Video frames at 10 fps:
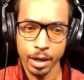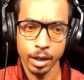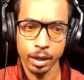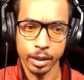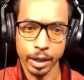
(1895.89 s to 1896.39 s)

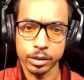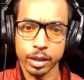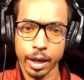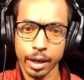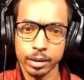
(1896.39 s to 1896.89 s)
Yes,
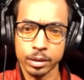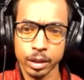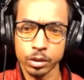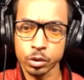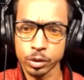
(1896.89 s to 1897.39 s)
you had a
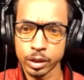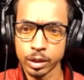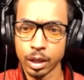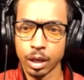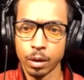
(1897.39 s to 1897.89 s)

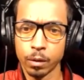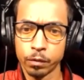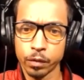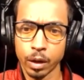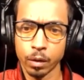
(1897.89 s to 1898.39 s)
century
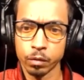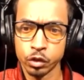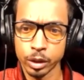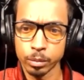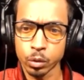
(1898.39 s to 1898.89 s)
of
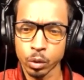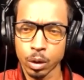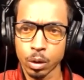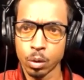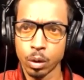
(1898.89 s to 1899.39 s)
Jim
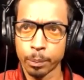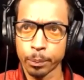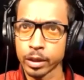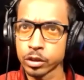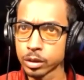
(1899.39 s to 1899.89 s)
Crow
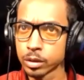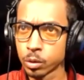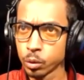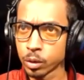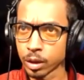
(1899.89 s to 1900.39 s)
oppression,
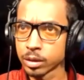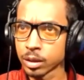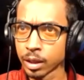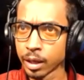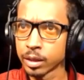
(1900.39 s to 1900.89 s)
Ku Klux
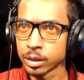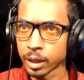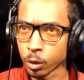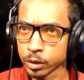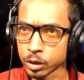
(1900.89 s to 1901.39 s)
Klan
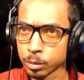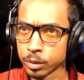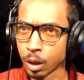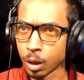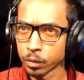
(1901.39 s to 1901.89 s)
terrorism,
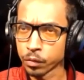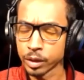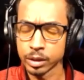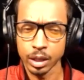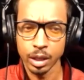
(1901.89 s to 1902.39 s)
and all of
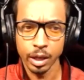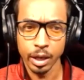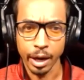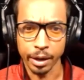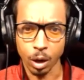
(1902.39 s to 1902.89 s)
these
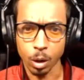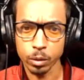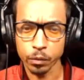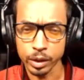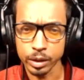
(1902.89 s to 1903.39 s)

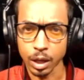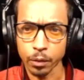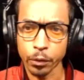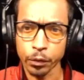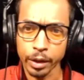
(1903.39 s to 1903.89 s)

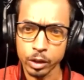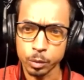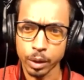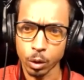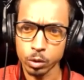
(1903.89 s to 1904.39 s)
other things.
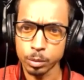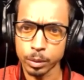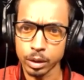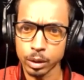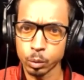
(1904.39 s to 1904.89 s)
But
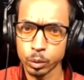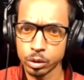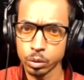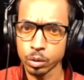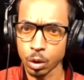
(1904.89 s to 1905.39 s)
ultimately, we
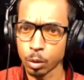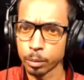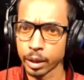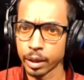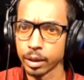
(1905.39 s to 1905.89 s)
do
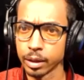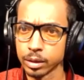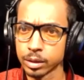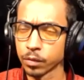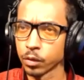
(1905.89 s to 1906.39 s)
culminate in a
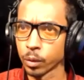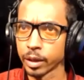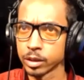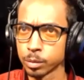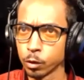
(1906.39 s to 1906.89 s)
civil
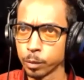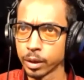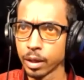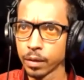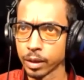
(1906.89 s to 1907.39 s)
rights
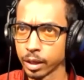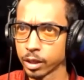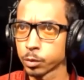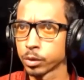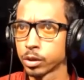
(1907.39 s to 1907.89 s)
movement that
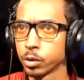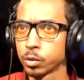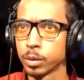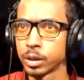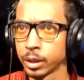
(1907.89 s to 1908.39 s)
does
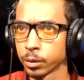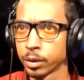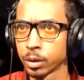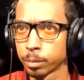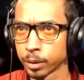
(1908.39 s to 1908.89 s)
produce
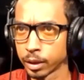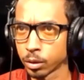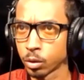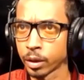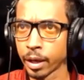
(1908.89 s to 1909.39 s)
material and
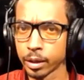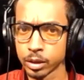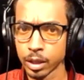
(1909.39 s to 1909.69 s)
political gains,